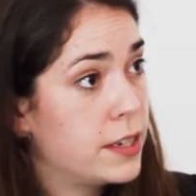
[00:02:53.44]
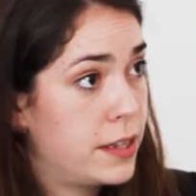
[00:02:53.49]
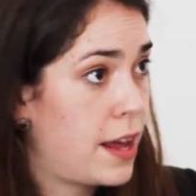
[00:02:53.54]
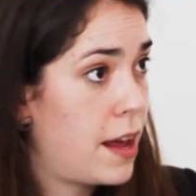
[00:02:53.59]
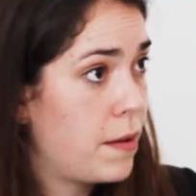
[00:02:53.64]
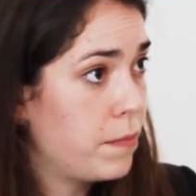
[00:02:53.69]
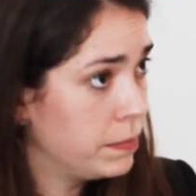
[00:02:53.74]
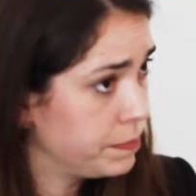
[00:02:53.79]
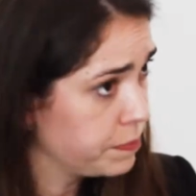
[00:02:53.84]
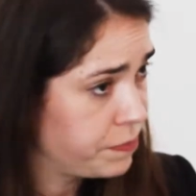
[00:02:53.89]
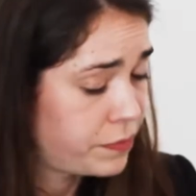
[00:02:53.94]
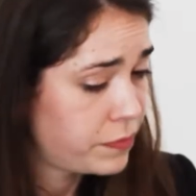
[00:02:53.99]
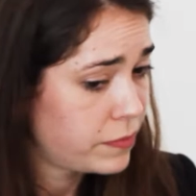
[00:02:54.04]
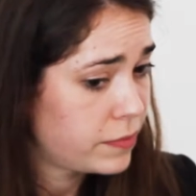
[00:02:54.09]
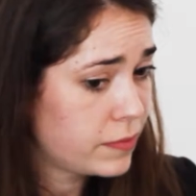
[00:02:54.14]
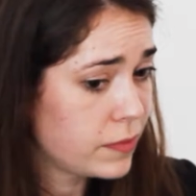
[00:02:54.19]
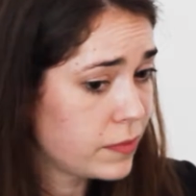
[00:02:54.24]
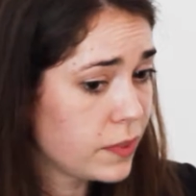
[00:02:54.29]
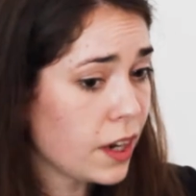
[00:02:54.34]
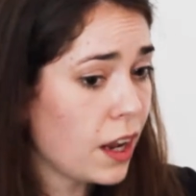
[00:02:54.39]
them,
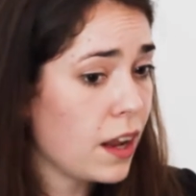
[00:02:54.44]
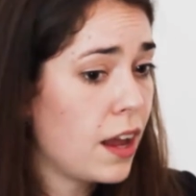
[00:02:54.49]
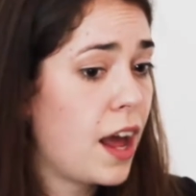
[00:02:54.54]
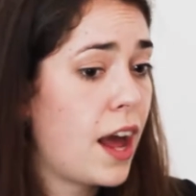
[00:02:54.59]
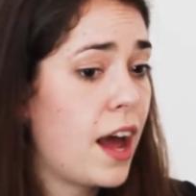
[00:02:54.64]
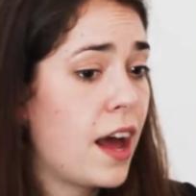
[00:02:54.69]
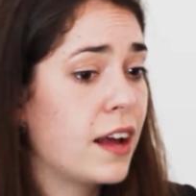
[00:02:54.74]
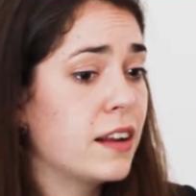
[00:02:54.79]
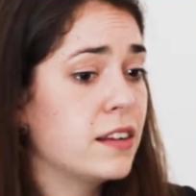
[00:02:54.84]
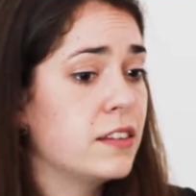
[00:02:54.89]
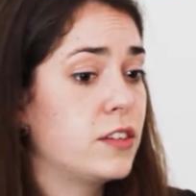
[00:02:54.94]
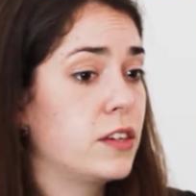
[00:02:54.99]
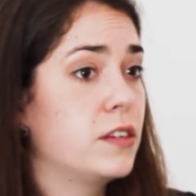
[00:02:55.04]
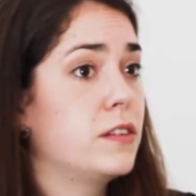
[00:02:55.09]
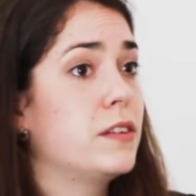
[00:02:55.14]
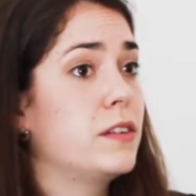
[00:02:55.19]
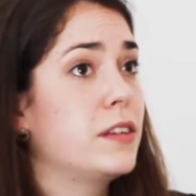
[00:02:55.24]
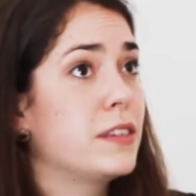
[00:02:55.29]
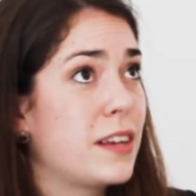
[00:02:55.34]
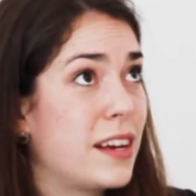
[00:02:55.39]
and
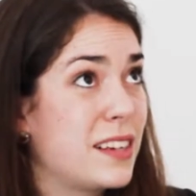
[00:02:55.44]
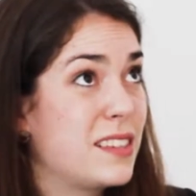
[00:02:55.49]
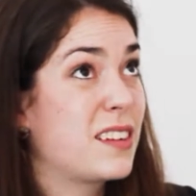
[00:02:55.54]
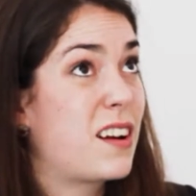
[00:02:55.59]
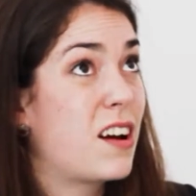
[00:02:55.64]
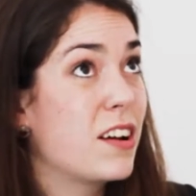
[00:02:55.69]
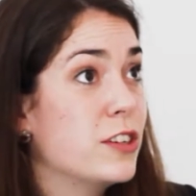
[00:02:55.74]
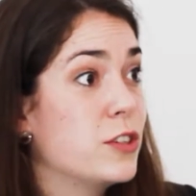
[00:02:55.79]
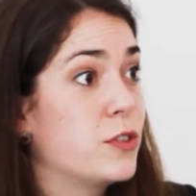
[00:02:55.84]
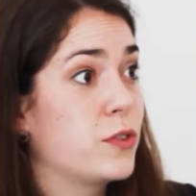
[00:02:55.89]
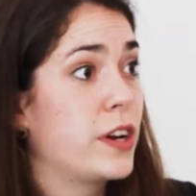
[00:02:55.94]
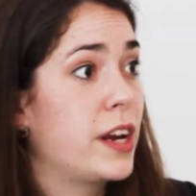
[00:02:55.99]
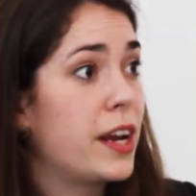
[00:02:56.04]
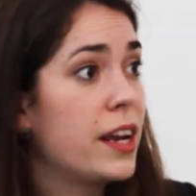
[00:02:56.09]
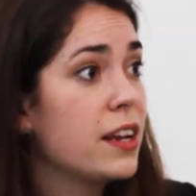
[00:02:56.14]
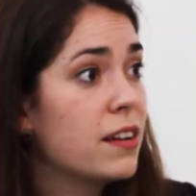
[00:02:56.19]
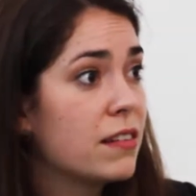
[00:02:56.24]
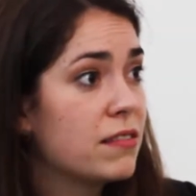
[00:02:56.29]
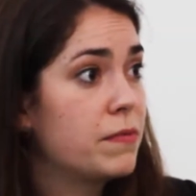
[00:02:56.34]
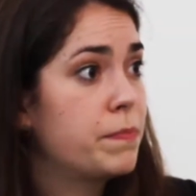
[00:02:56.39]
as a
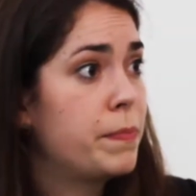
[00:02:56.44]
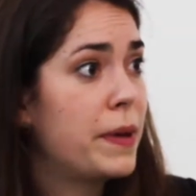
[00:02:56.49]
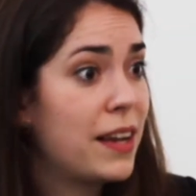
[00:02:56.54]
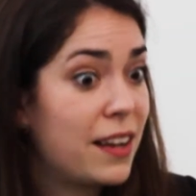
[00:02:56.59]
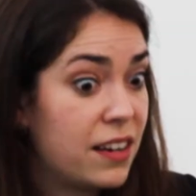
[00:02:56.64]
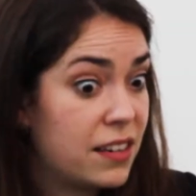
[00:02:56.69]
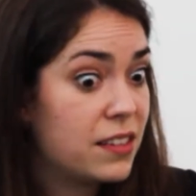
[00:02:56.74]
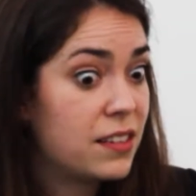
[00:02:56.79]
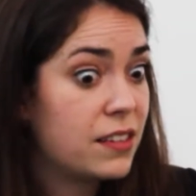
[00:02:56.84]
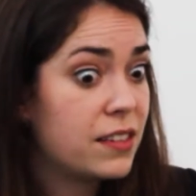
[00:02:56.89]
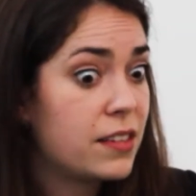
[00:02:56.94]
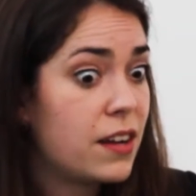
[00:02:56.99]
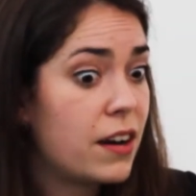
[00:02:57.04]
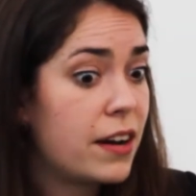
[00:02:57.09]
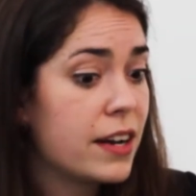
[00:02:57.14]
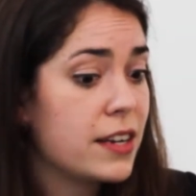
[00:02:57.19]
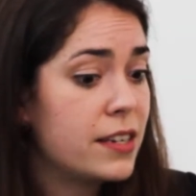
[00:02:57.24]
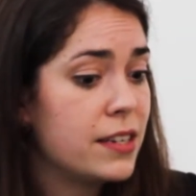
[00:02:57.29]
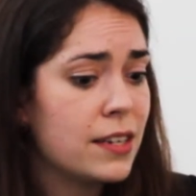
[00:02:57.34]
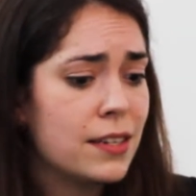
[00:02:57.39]
country and as a
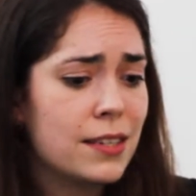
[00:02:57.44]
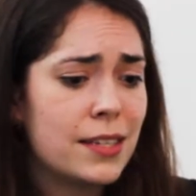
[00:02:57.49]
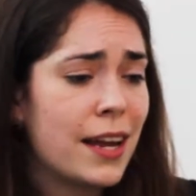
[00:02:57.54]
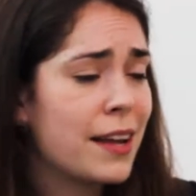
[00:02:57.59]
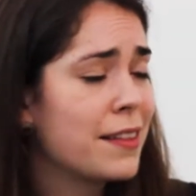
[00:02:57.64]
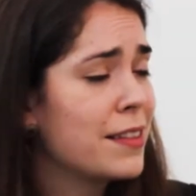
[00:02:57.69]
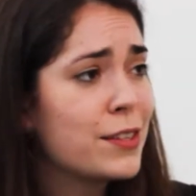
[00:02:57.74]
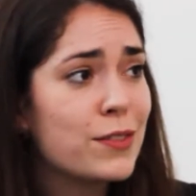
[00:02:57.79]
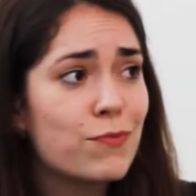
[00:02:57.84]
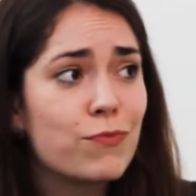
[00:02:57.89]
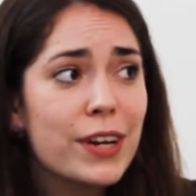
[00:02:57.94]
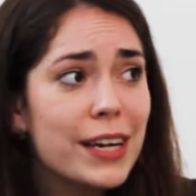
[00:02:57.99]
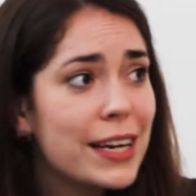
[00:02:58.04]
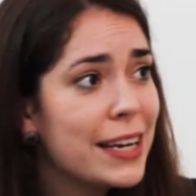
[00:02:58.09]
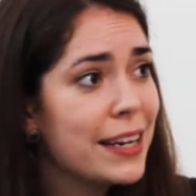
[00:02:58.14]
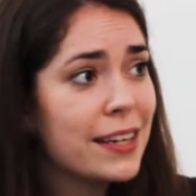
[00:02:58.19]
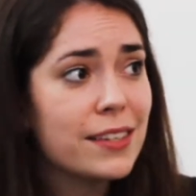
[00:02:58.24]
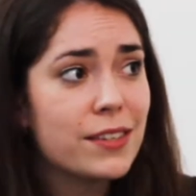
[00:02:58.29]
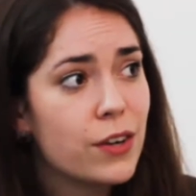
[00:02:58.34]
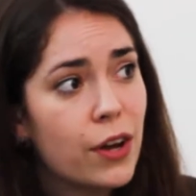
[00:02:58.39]
society saying this really
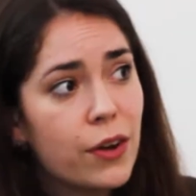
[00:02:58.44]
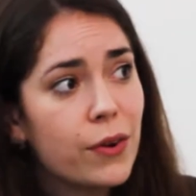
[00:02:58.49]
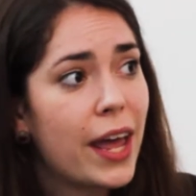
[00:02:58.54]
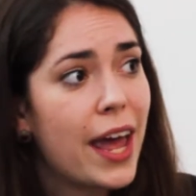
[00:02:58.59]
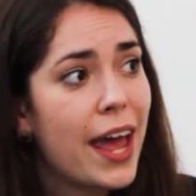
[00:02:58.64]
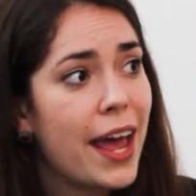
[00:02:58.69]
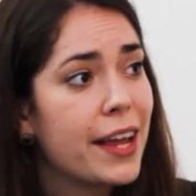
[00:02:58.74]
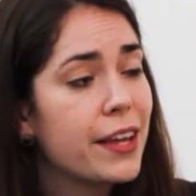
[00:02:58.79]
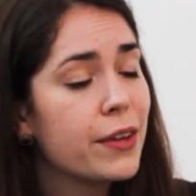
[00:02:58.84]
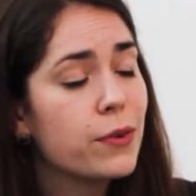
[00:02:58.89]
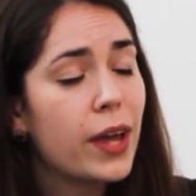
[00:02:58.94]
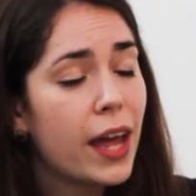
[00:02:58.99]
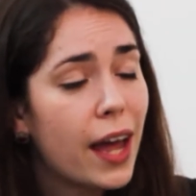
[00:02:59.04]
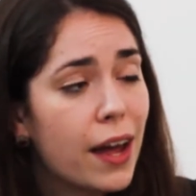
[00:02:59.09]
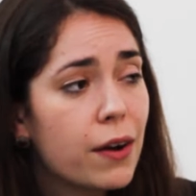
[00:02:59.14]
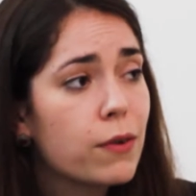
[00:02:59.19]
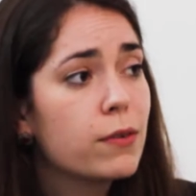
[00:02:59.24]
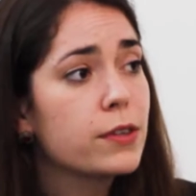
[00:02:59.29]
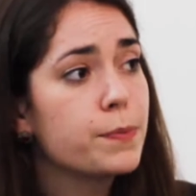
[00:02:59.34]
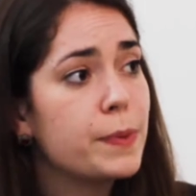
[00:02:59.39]
isn't okay, you
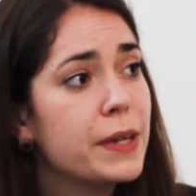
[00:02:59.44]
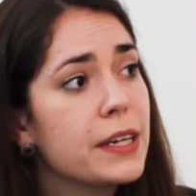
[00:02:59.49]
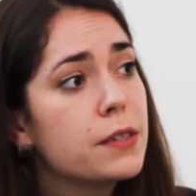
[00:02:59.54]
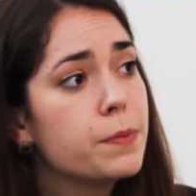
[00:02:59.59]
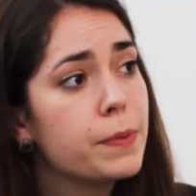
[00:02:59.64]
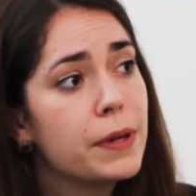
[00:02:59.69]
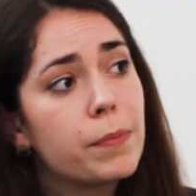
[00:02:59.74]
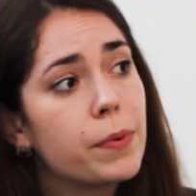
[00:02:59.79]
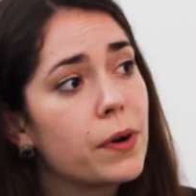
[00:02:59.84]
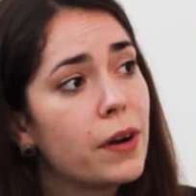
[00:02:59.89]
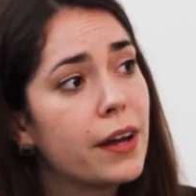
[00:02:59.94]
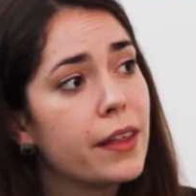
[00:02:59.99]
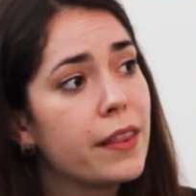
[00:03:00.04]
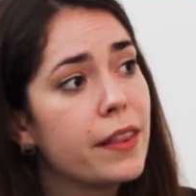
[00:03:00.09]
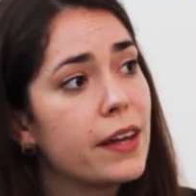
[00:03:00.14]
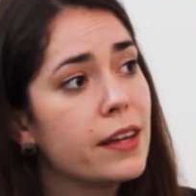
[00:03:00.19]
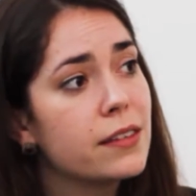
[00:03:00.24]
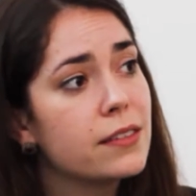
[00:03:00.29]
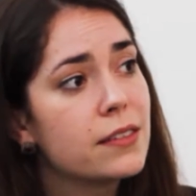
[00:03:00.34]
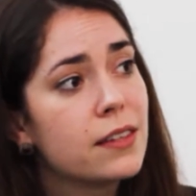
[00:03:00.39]
cannot speak to people like this.